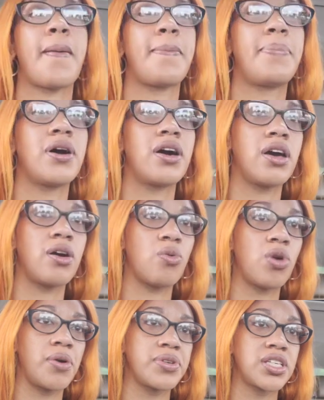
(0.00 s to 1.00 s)
but
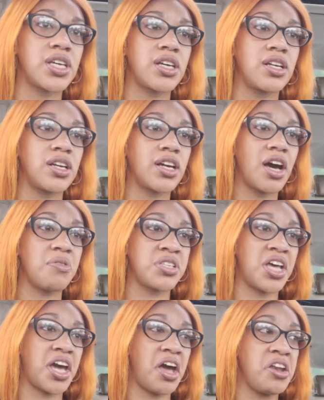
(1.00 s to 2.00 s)
while I was kicking in, guy was
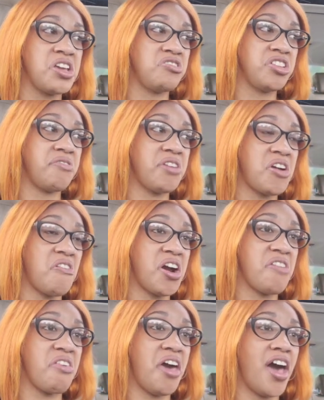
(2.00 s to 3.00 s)
like, I need you to
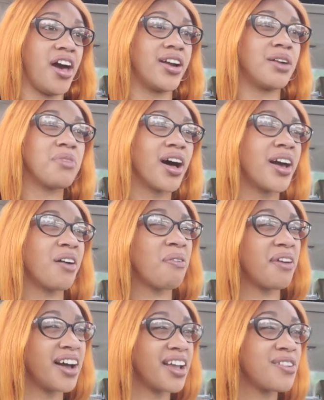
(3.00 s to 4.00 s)
record that. And I'm like,
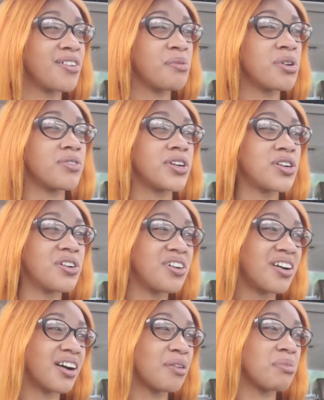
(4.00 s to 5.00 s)
what? You want me to
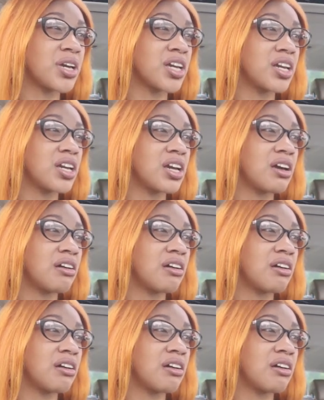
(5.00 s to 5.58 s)
record me